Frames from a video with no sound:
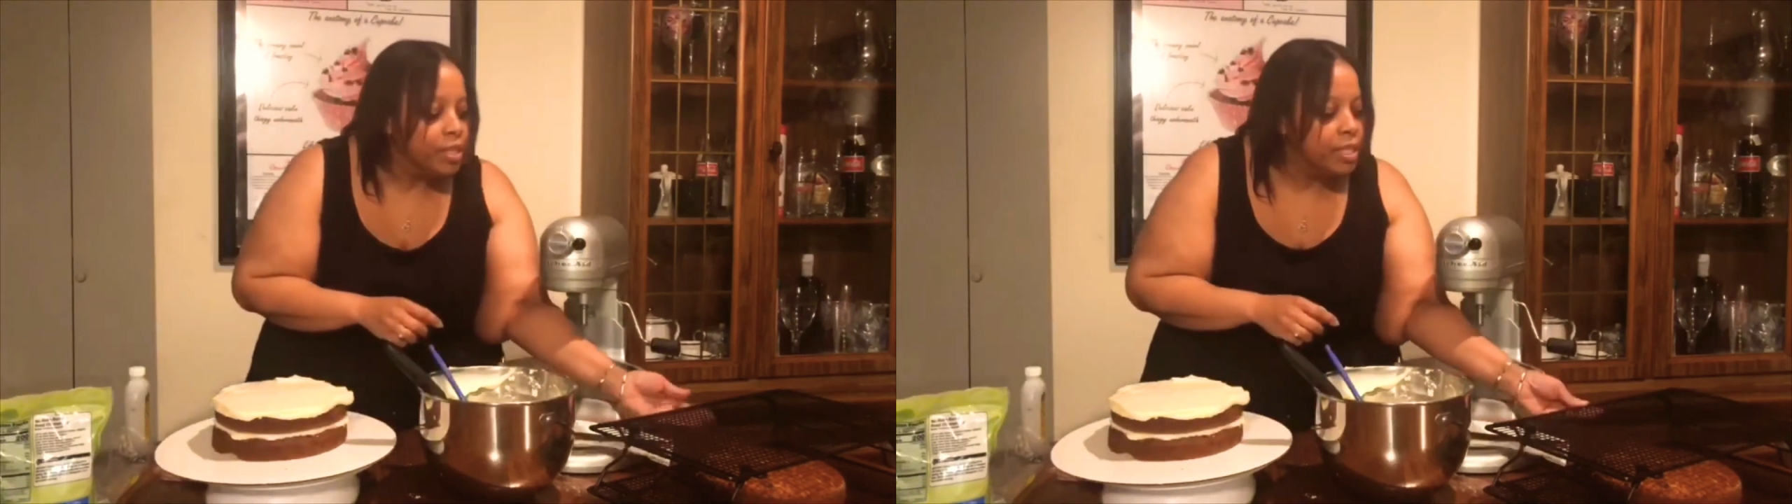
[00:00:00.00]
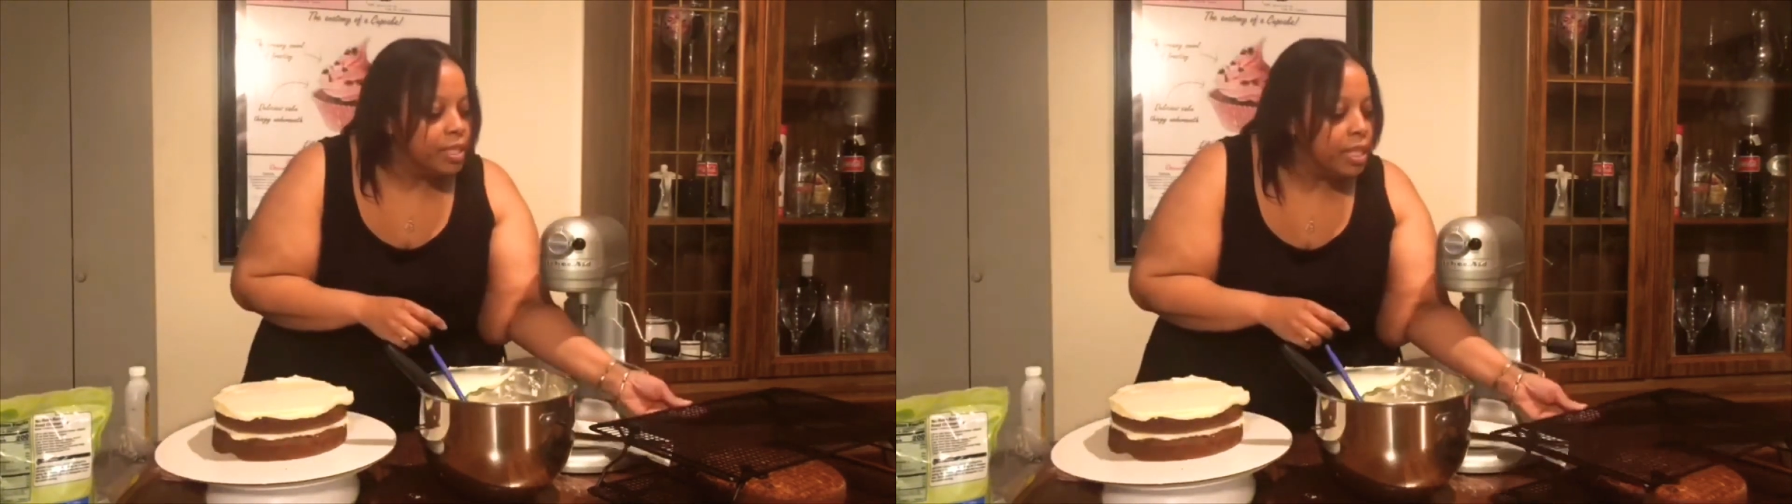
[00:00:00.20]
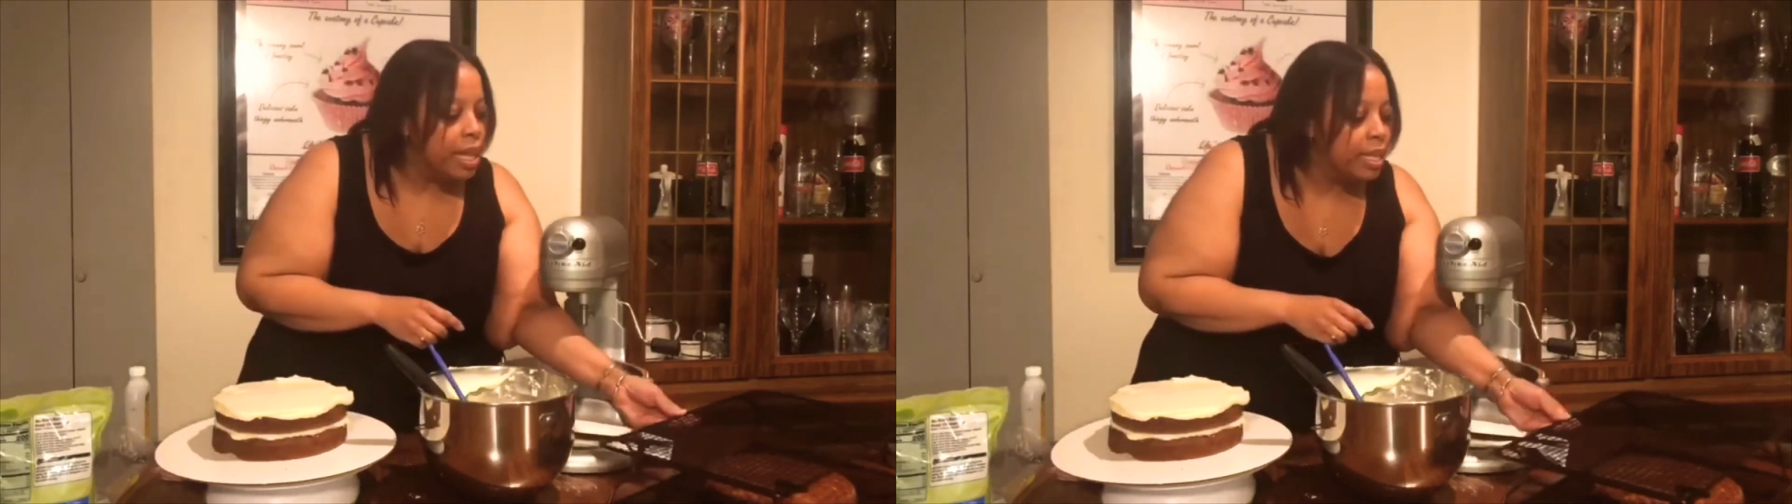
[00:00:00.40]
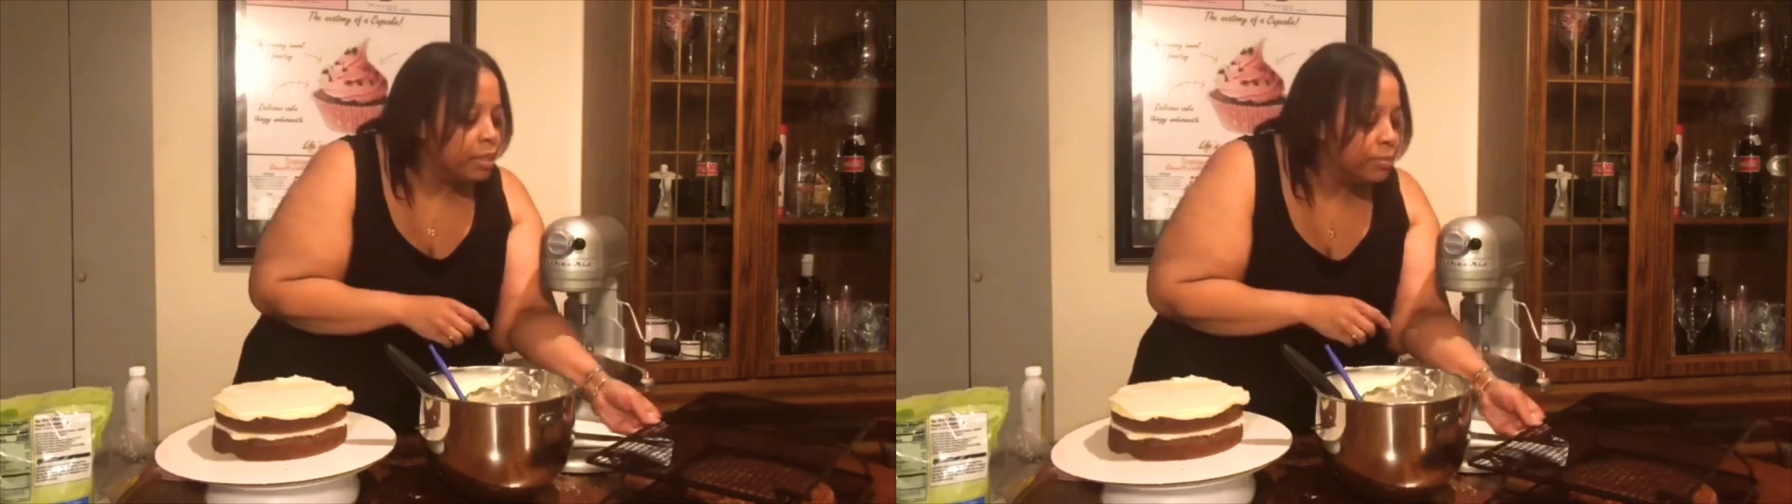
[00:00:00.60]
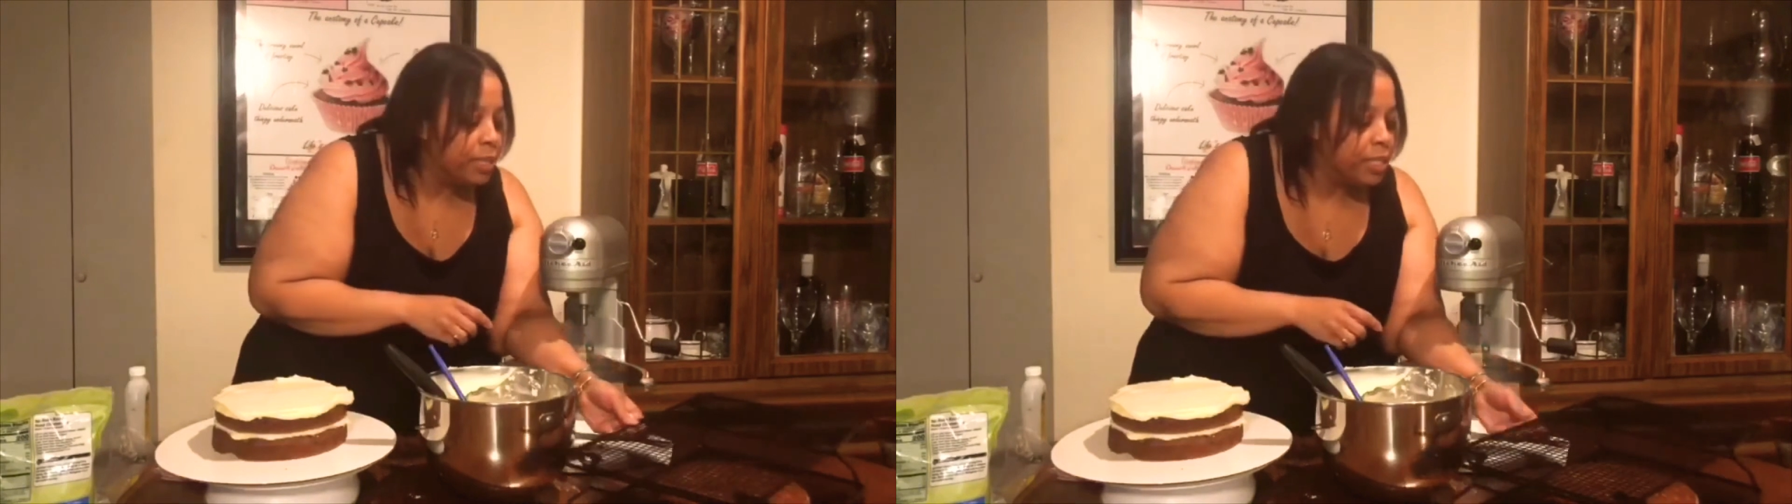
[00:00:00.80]
this last
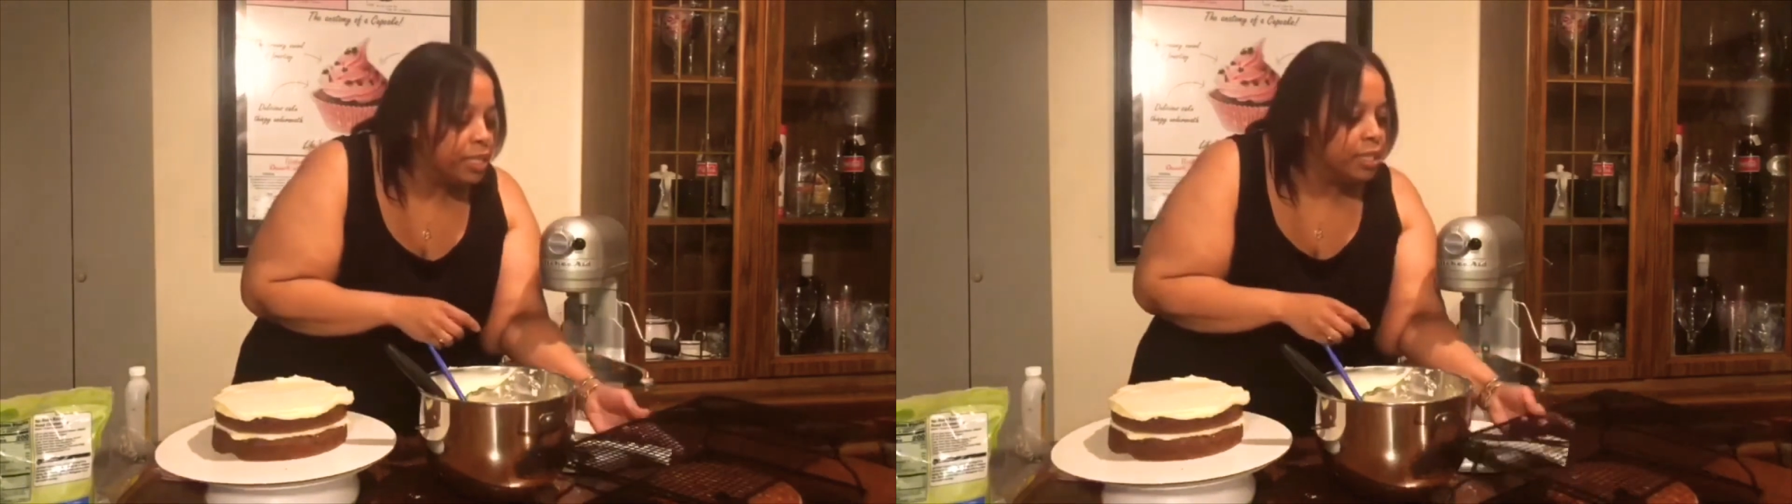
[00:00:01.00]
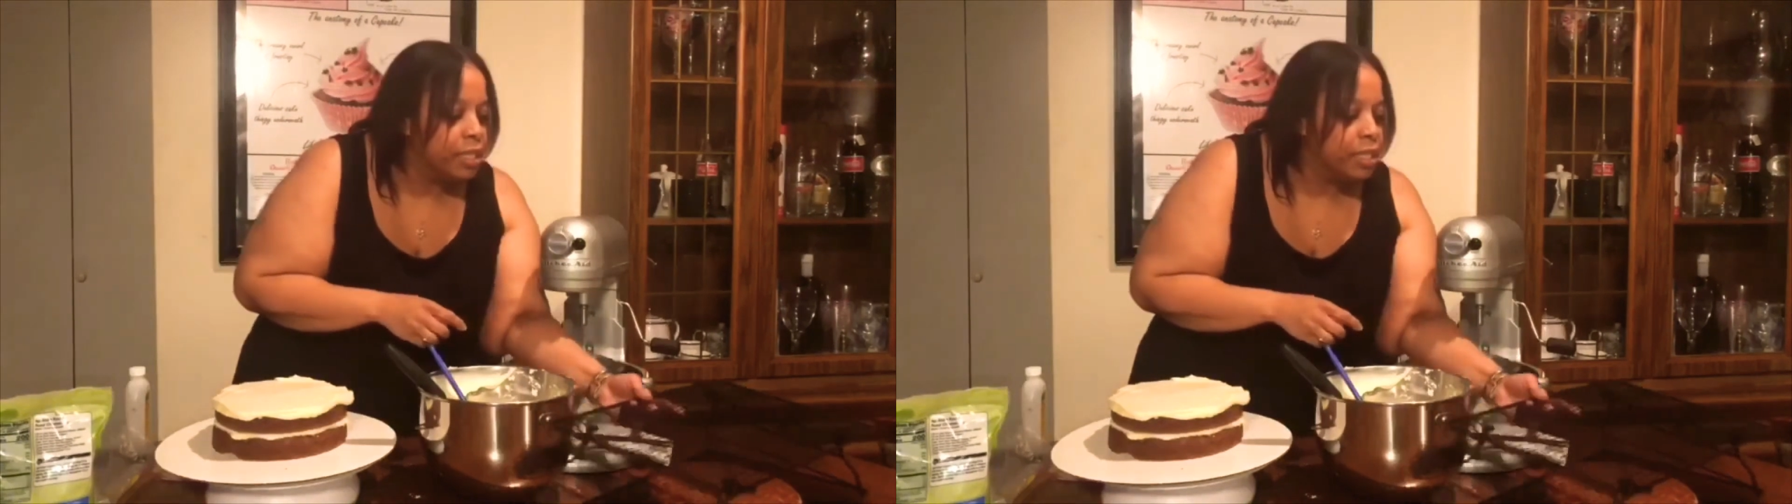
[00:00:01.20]
piece,